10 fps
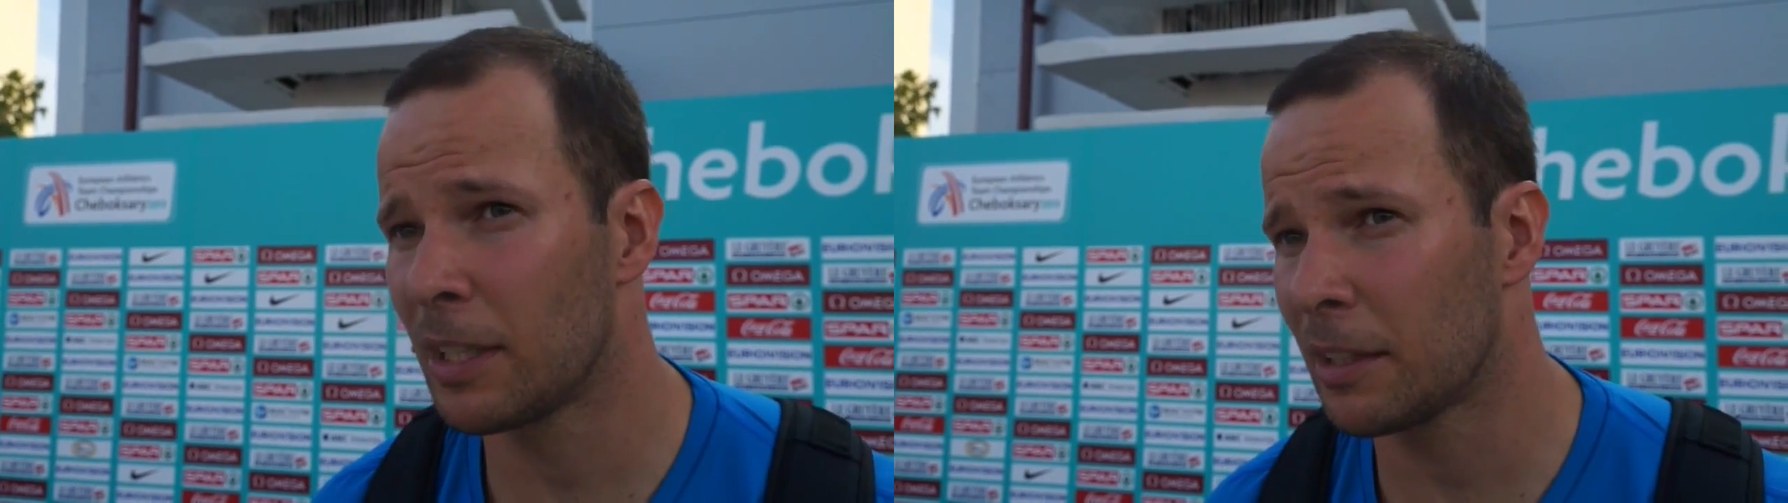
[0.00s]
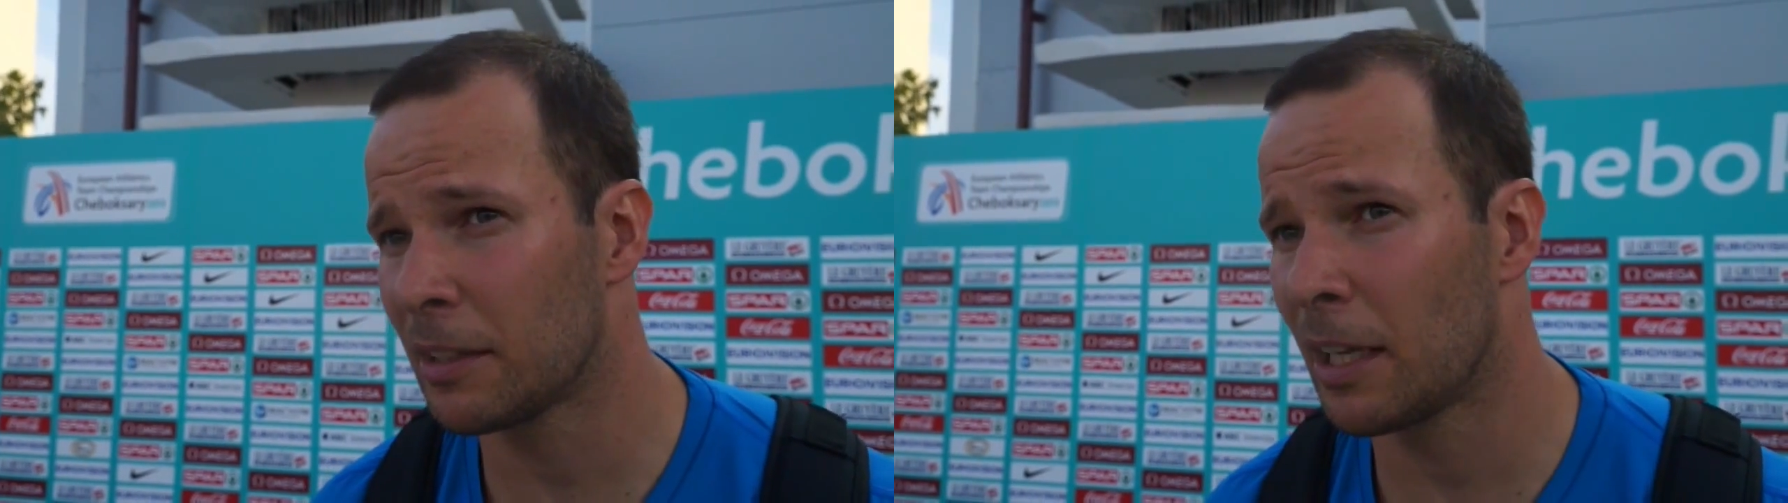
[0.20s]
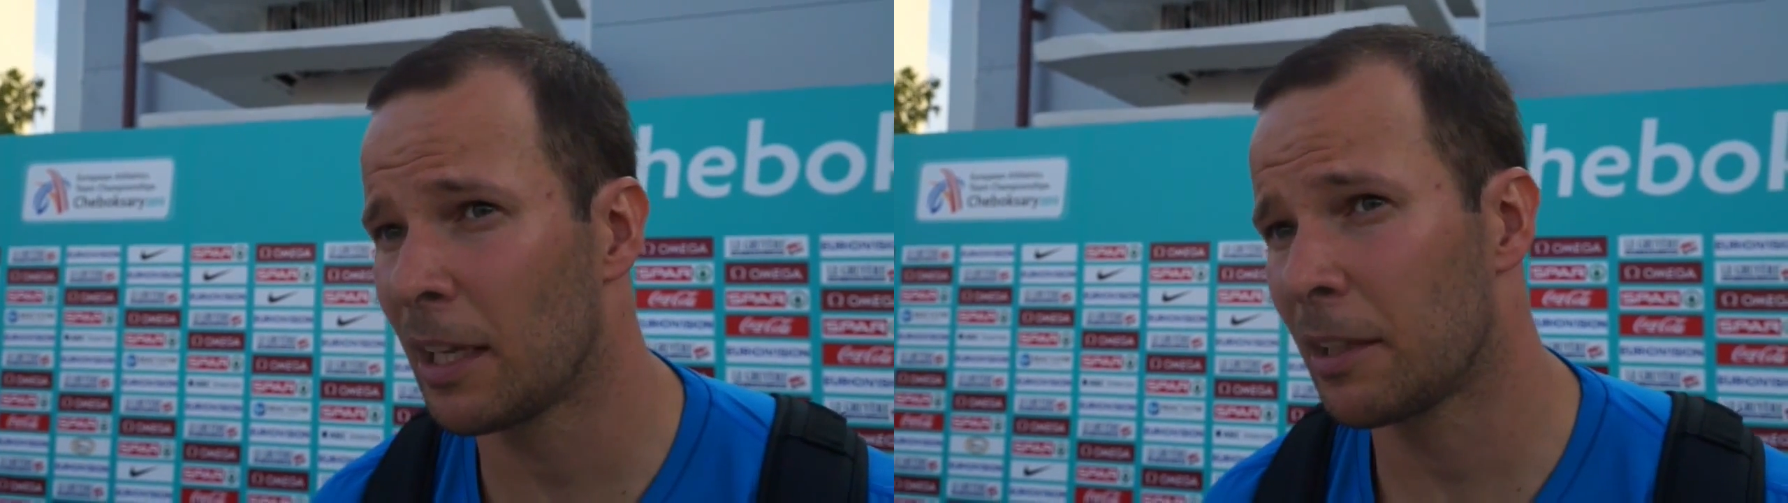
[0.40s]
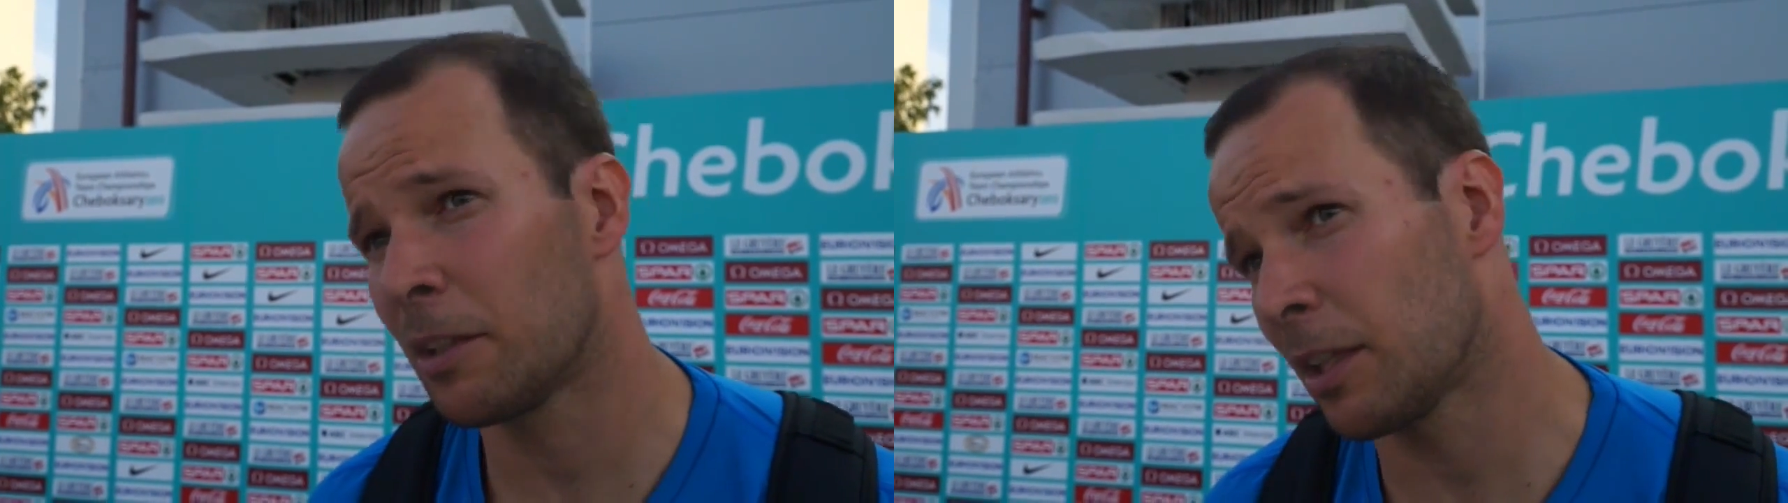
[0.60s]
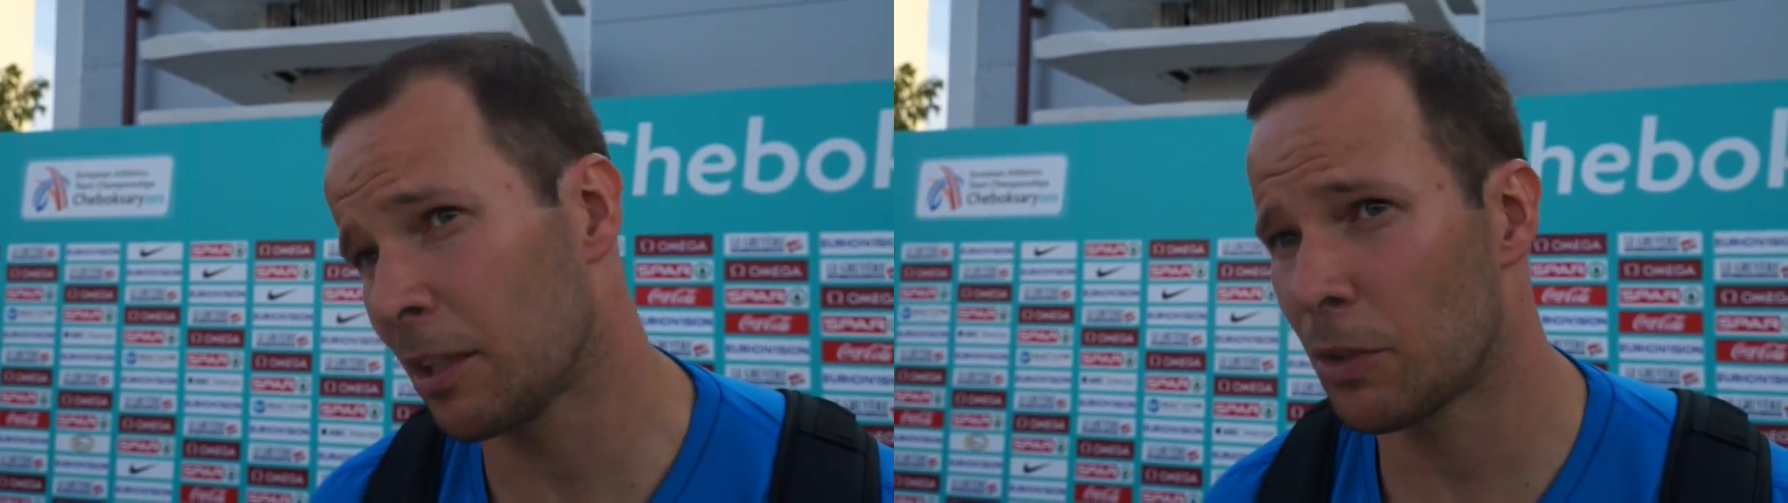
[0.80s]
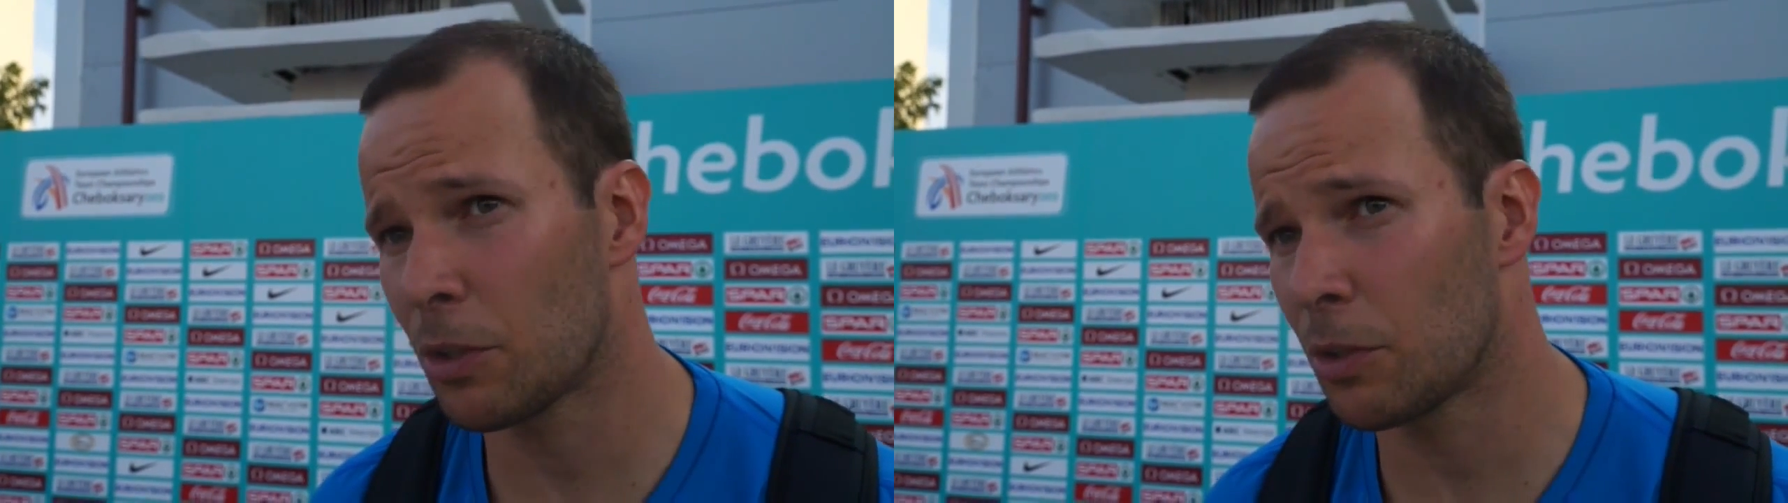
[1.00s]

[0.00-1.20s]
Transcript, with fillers: did uh, in,